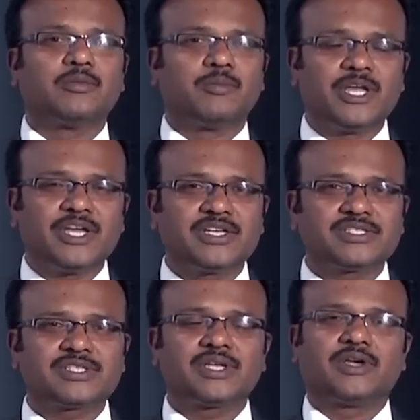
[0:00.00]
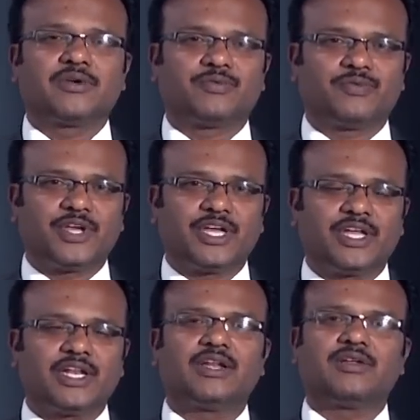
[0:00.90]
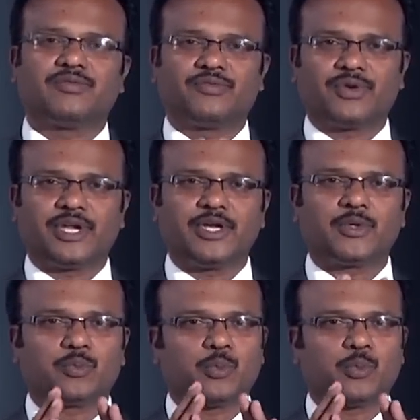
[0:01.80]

please feel free to